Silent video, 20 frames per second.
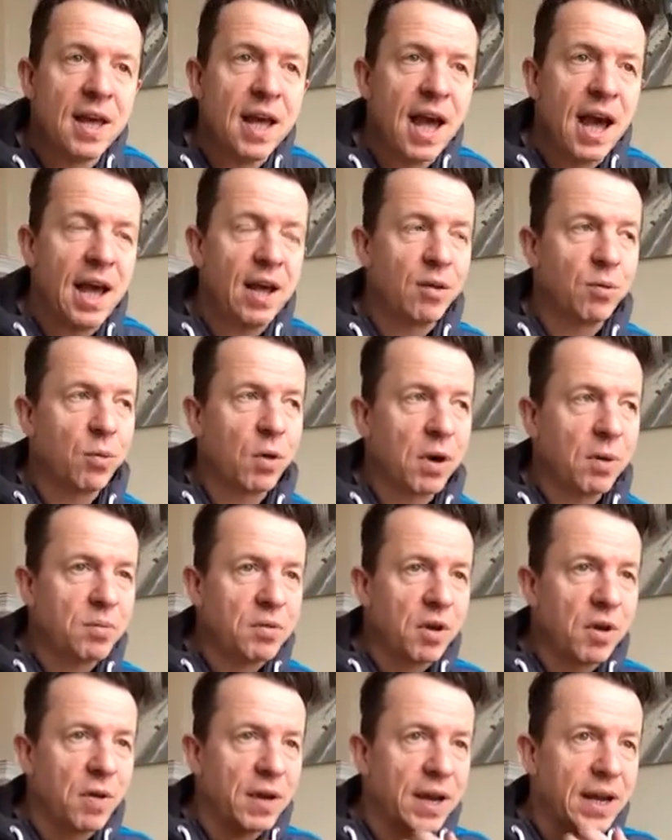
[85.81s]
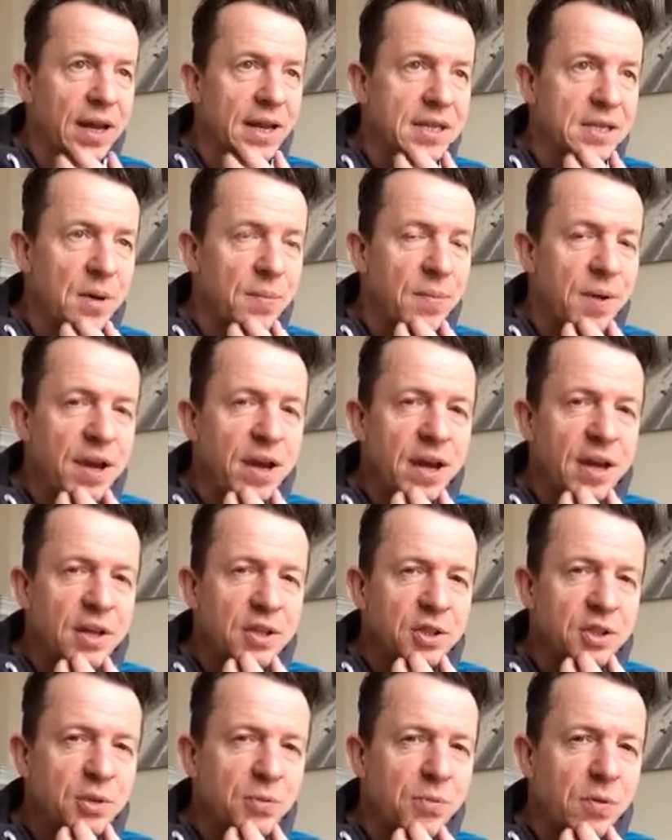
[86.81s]
And what I'm doing is I'm making a
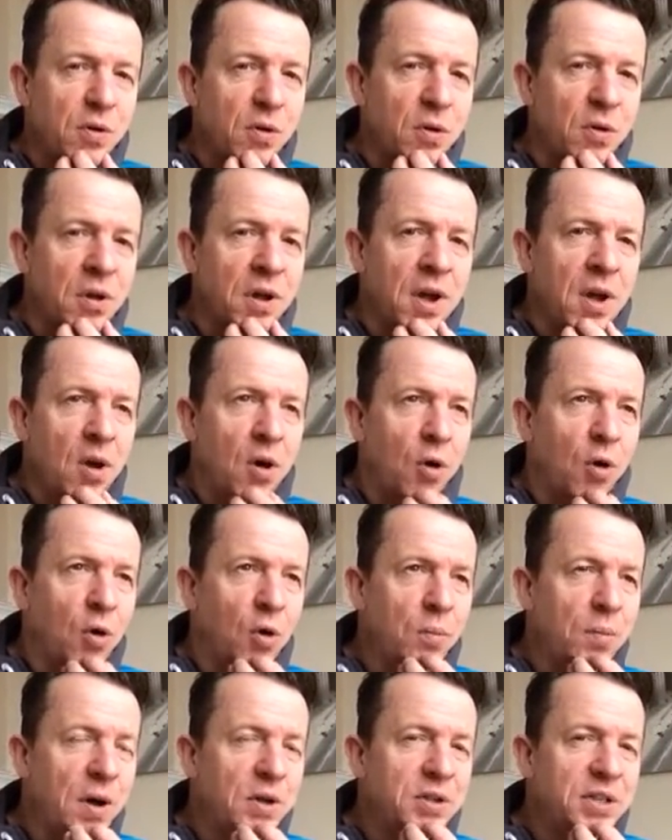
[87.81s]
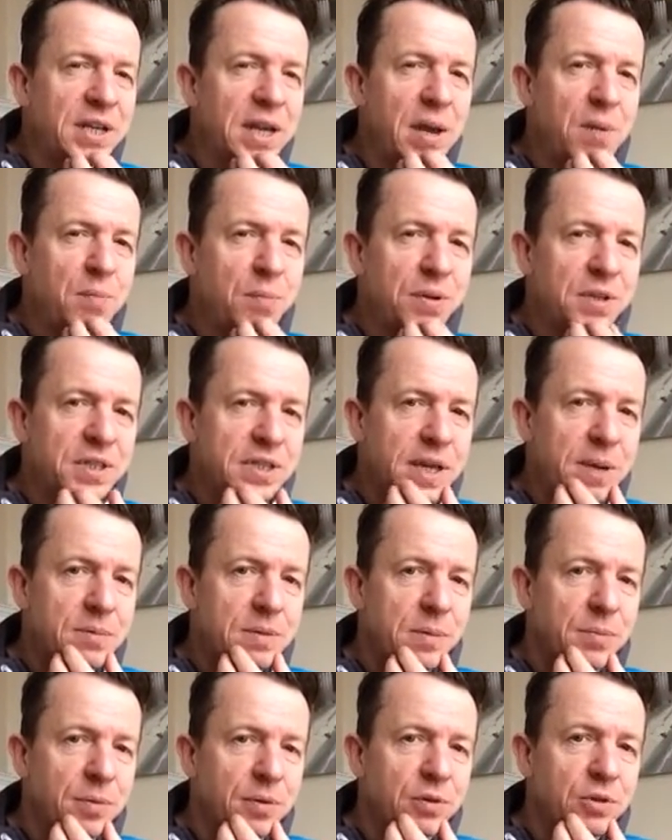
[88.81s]
small, almost
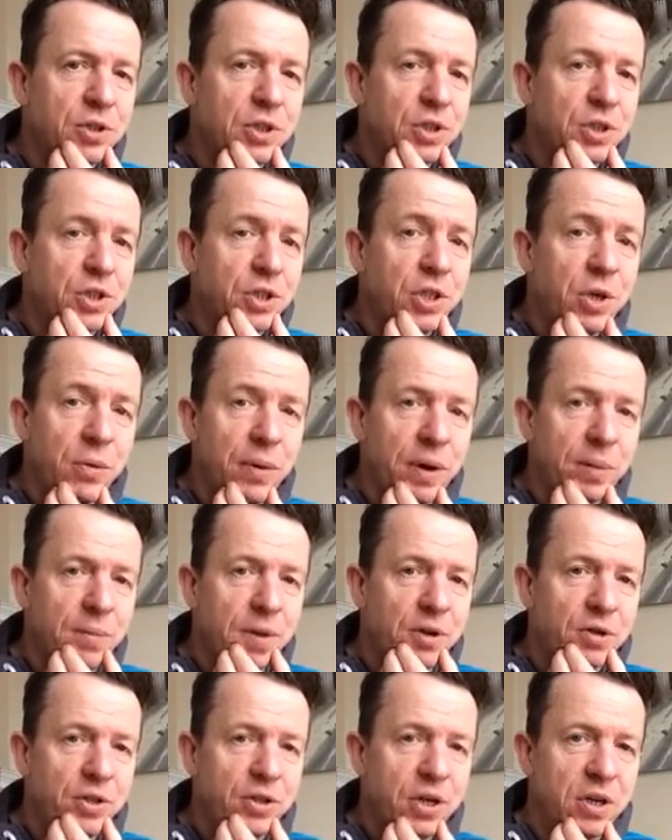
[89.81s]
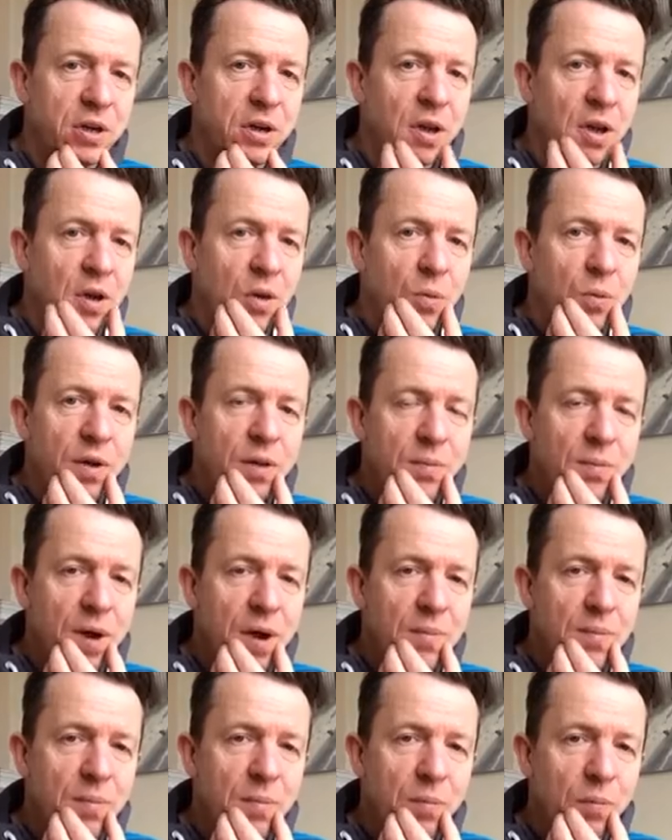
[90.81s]
imperceptible chewing motion with
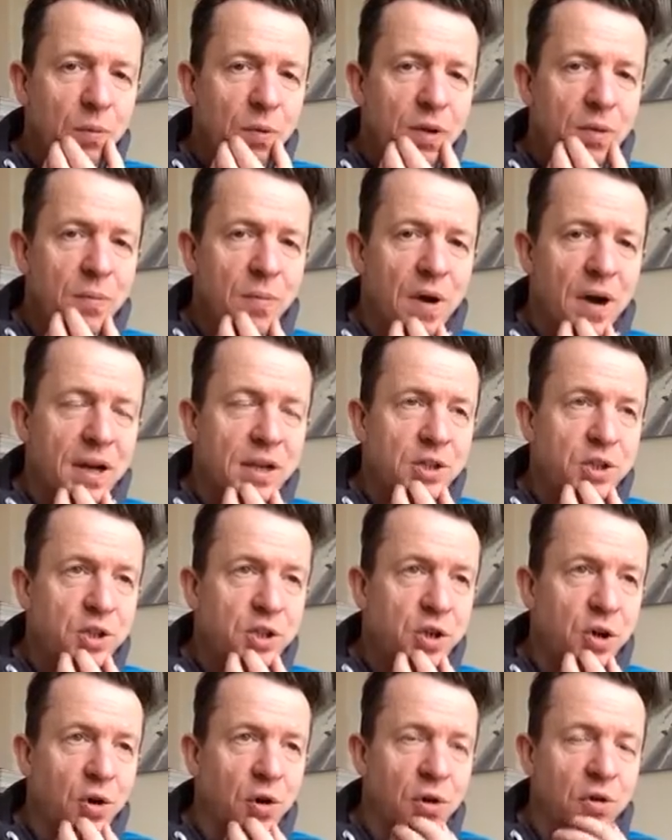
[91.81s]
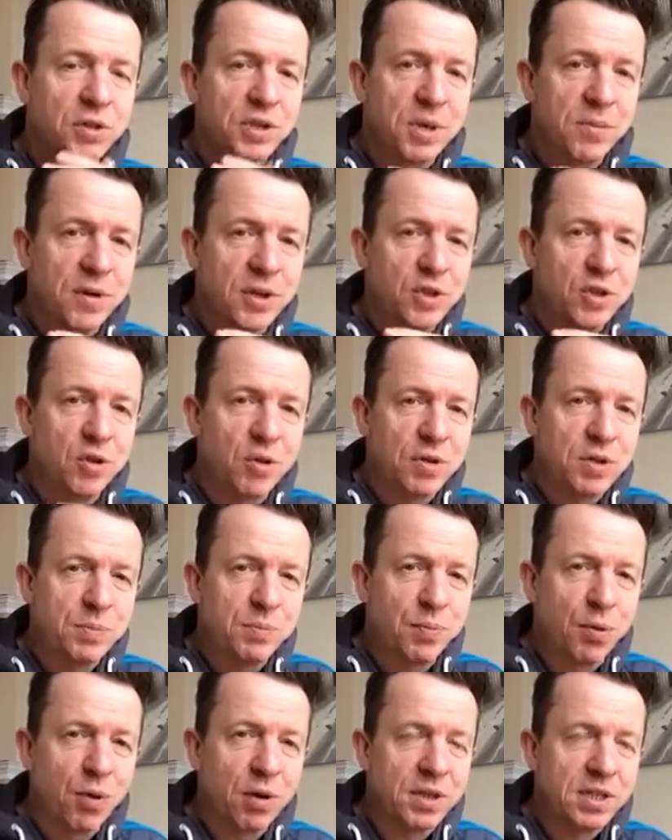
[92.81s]
my jaw. So my jaw is
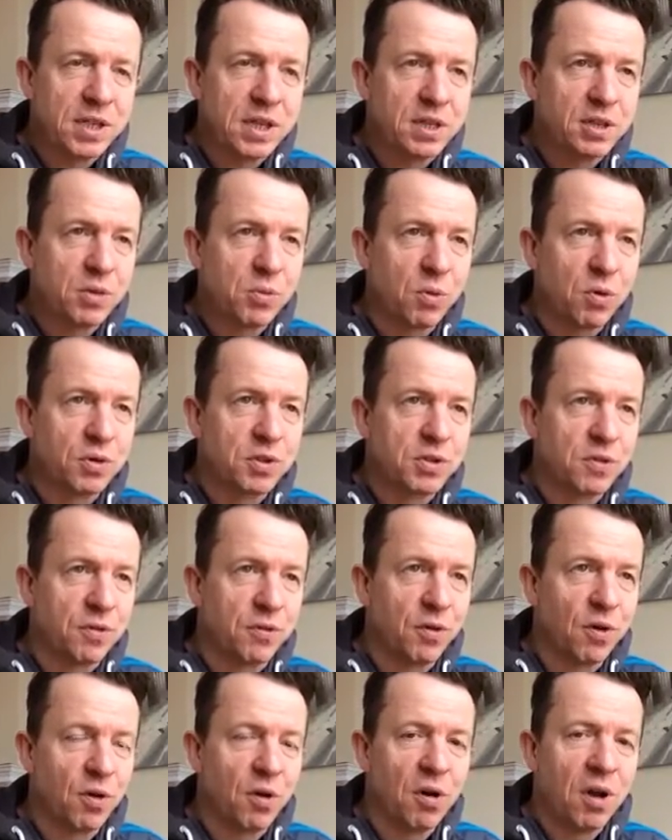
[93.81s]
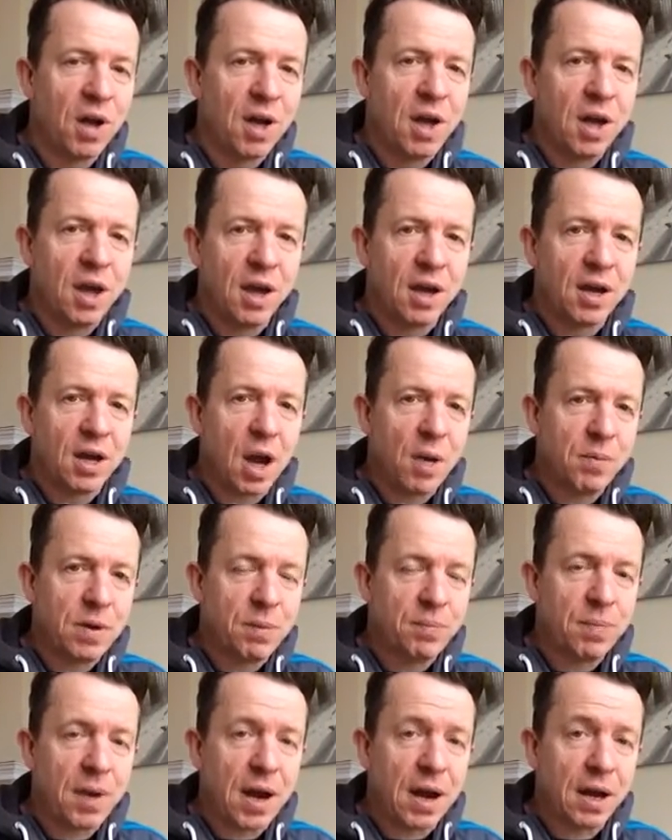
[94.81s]
pointing towards the floor and
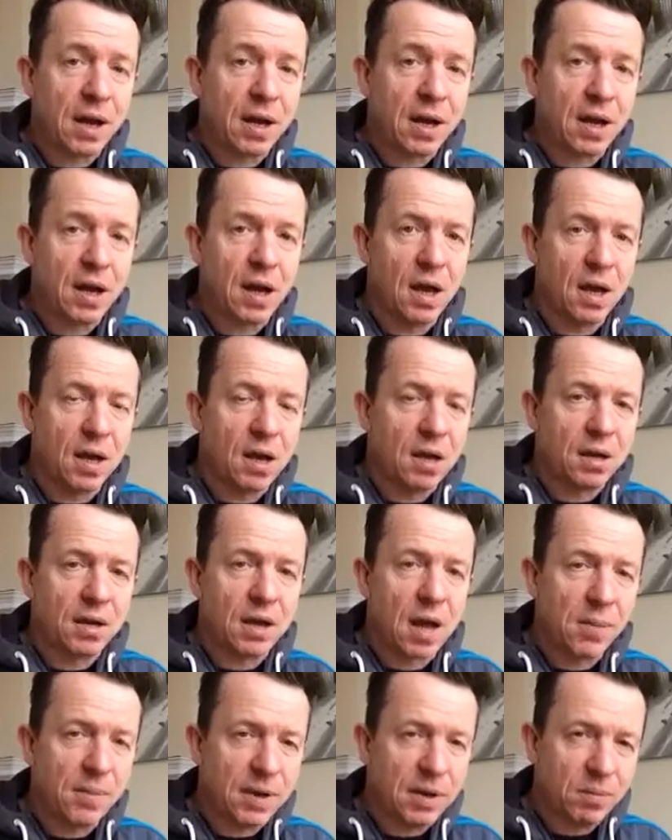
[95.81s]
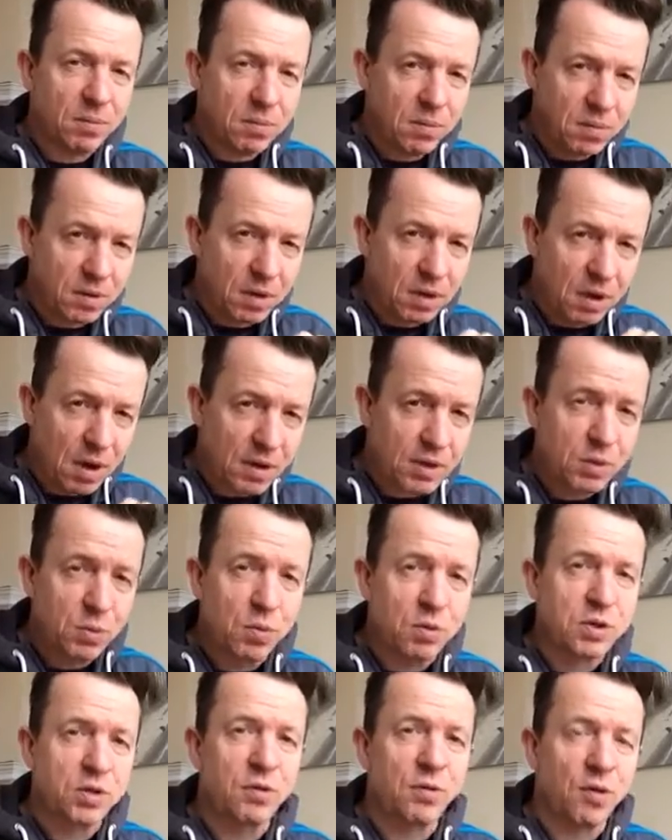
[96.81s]
coming back, going
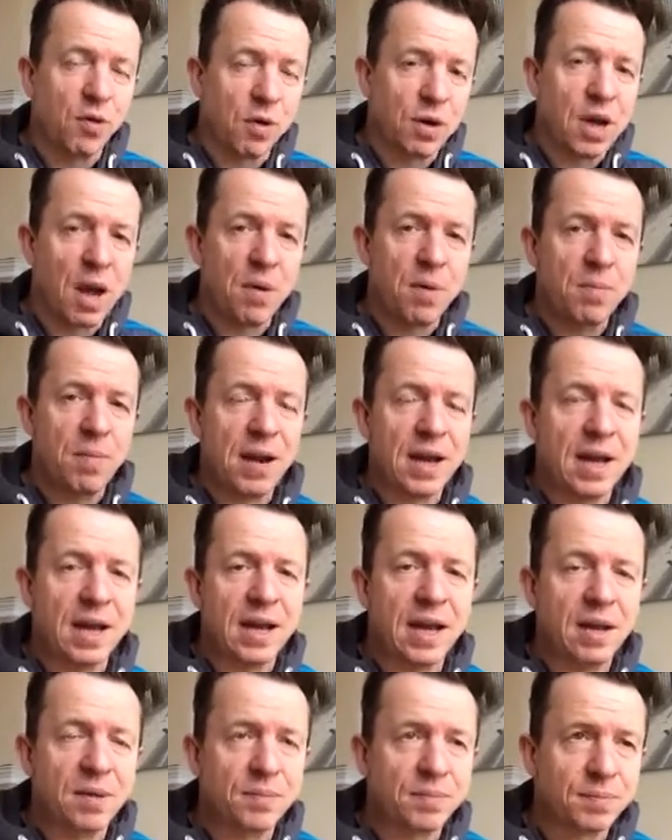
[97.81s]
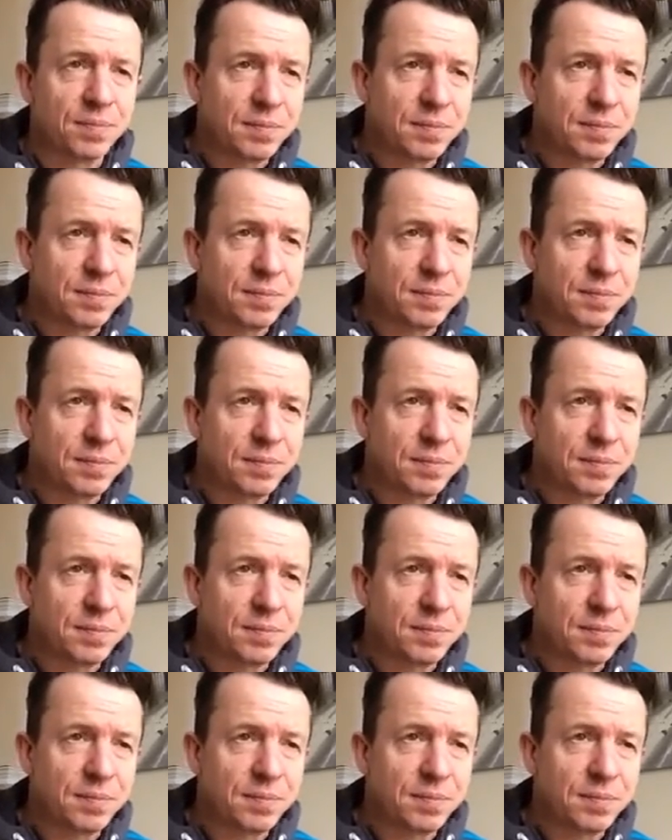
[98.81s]
towards the floor and coming back again.